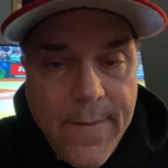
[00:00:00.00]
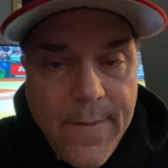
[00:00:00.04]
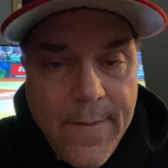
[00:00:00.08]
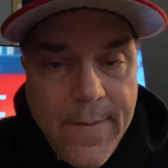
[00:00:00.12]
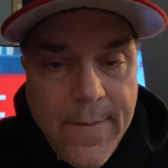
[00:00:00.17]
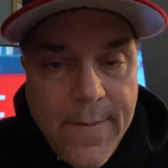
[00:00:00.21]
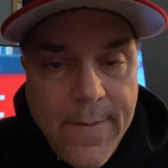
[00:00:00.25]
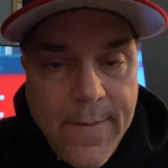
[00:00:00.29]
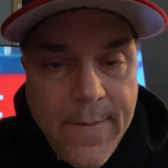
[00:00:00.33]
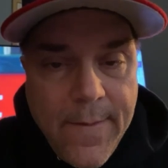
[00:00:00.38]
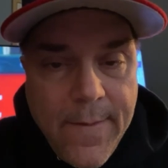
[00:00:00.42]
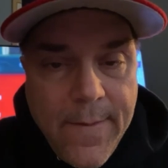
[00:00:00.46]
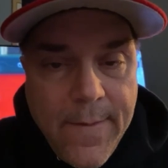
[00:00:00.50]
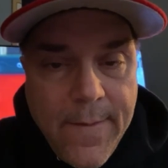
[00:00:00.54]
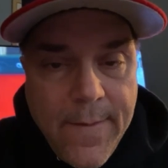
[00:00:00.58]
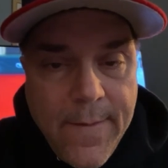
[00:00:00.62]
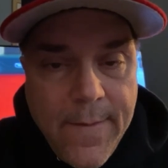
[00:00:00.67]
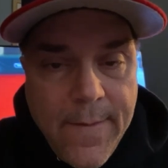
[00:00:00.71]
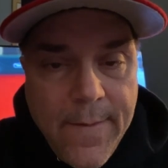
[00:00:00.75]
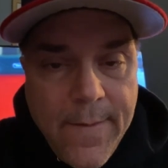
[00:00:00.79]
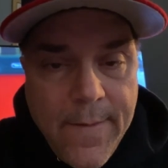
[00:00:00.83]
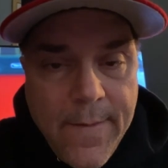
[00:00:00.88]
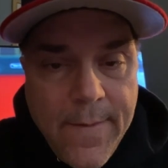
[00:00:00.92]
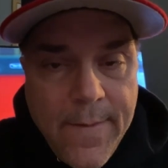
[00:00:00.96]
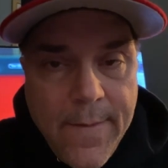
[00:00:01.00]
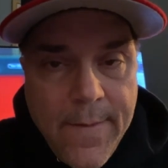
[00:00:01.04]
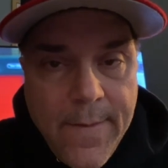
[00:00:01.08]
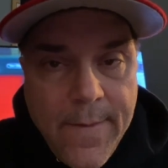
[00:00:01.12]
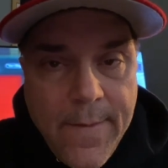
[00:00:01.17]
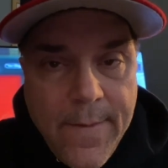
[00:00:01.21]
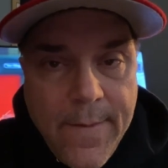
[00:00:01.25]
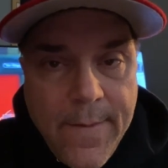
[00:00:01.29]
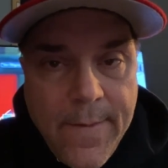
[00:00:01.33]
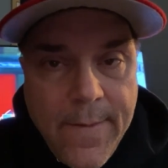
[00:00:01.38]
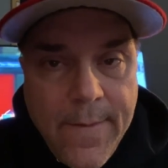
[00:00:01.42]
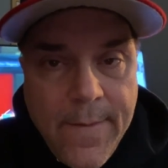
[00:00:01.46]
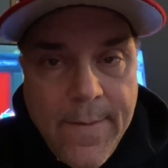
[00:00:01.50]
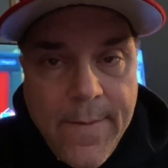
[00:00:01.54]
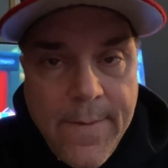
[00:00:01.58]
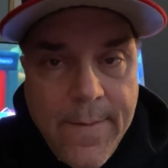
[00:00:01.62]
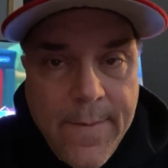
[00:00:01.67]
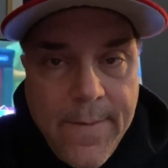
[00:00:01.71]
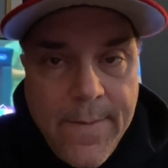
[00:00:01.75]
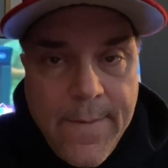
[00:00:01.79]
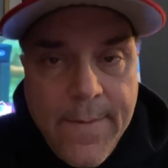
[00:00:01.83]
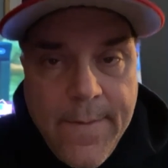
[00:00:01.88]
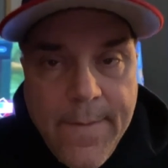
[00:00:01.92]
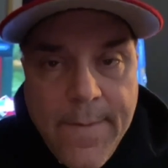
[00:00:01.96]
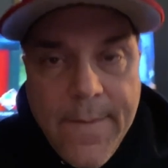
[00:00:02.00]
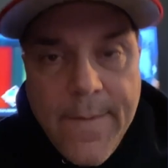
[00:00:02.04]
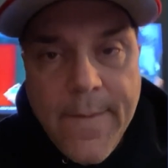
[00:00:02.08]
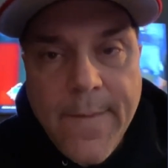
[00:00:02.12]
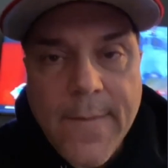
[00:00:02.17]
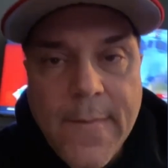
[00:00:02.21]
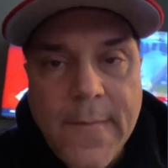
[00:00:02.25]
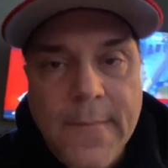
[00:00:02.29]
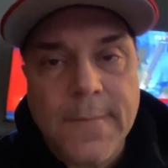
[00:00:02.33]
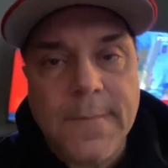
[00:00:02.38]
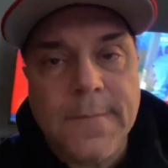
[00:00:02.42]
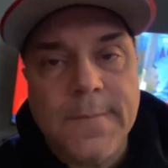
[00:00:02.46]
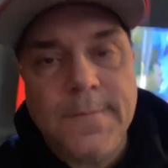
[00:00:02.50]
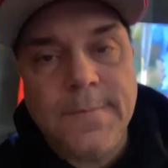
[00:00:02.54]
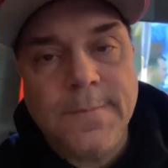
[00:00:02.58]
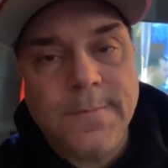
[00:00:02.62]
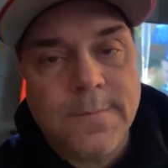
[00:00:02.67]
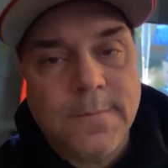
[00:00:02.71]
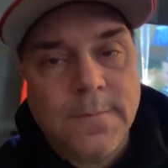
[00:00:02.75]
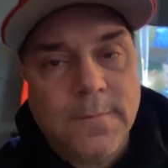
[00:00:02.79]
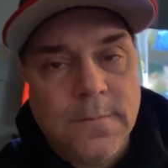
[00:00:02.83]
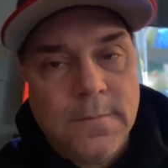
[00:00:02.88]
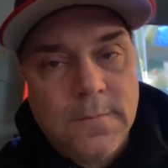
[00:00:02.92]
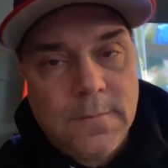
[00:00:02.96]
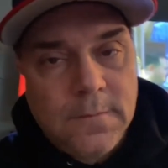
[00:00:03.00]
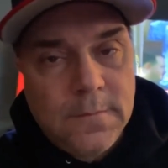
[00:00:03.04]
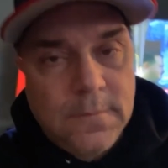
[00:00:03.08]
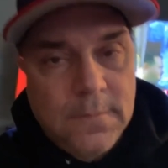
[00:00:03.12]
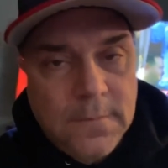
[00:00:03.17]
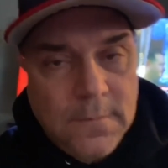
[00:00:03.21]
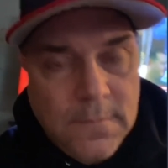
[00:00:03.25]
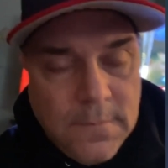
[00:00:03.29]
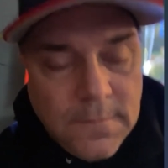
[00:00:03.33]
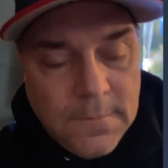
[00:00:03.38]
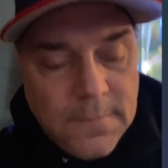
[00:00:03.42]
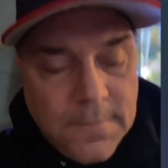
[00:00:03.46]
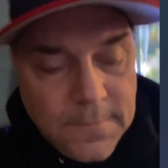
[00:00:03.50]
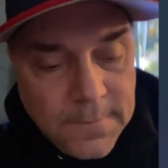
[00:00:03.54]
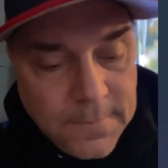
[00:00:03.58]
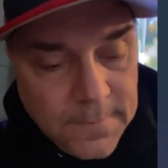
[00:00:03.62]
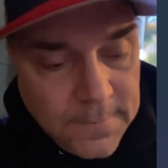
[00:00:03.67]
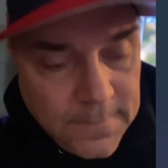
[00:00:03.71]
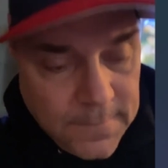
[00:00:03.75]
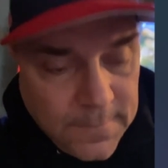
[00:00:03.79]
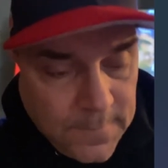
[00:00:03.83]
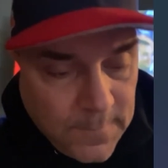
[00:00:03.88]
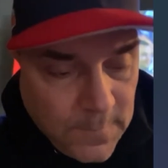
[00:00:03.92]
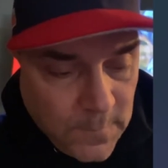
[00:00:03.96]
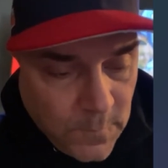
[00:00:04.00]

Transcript: This person isn't speaking.